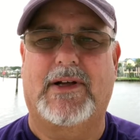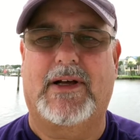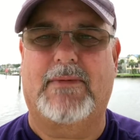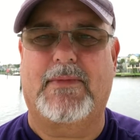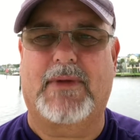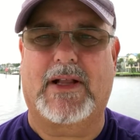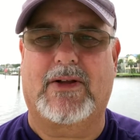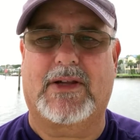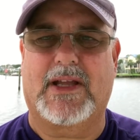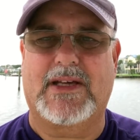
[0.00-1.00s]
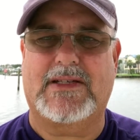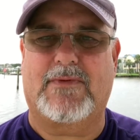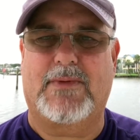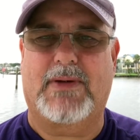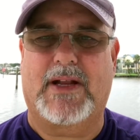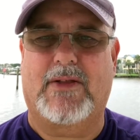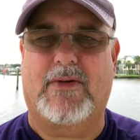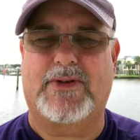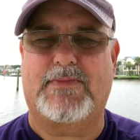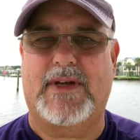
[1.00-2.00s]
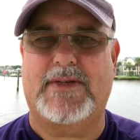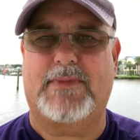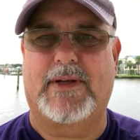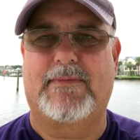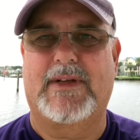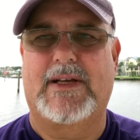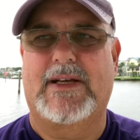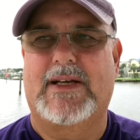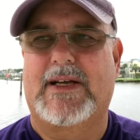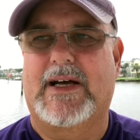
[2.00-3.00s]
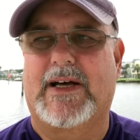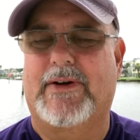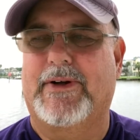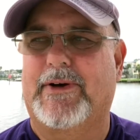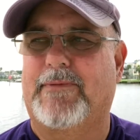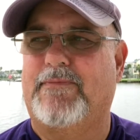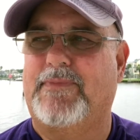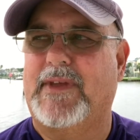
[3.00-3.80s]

It might look nice if we painted the whole space, but I don't know.